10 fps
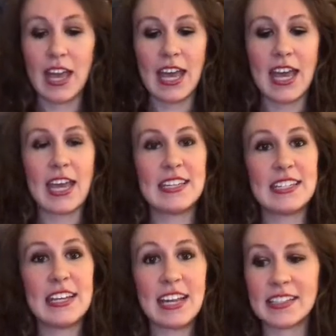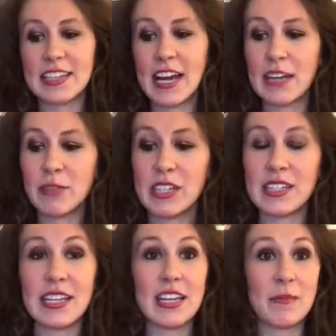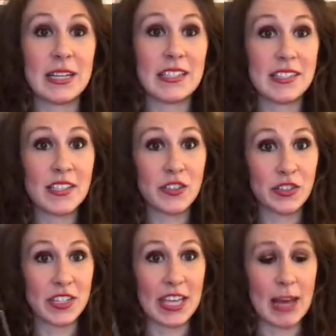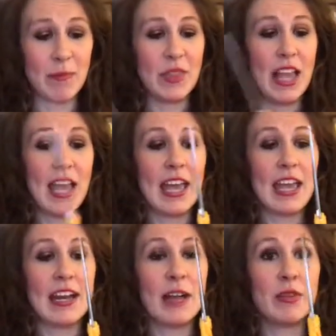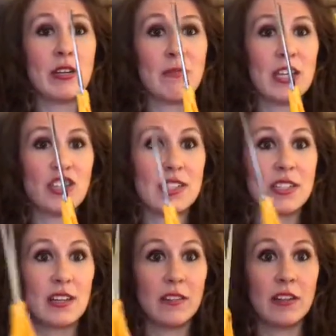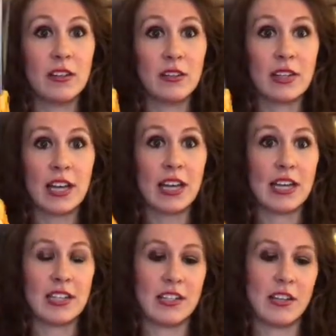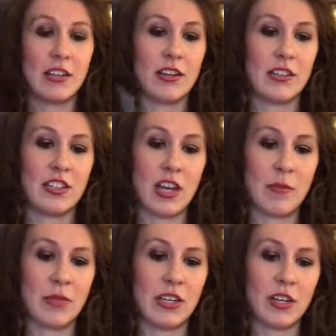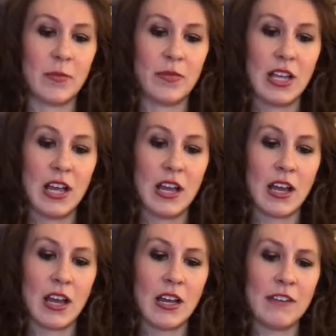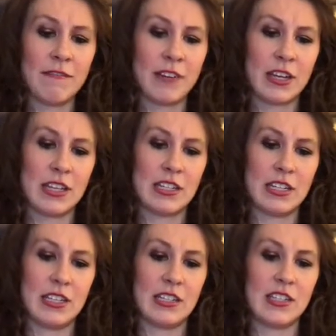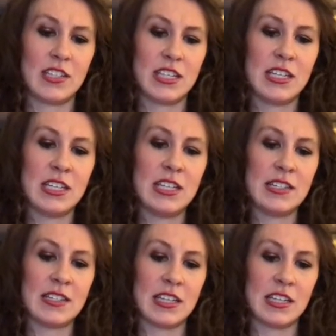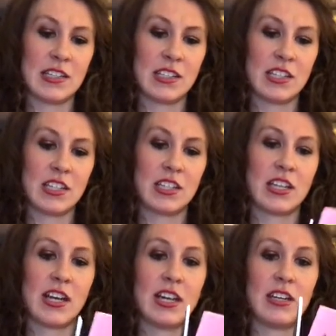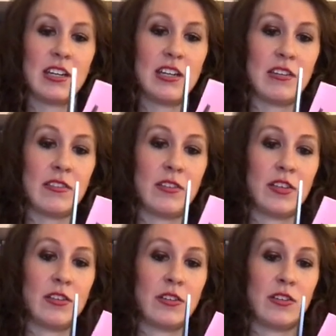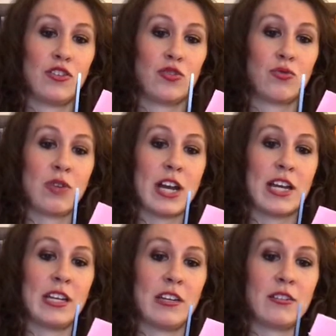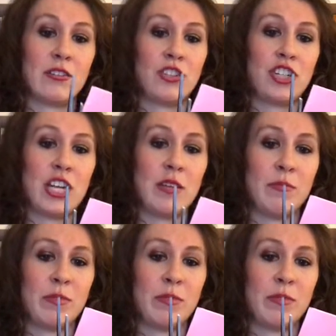And next, I'm going to take my scissors again, and I'm going to make just a little cut on the top here. I find it is easiest to cut in a little triangle shape.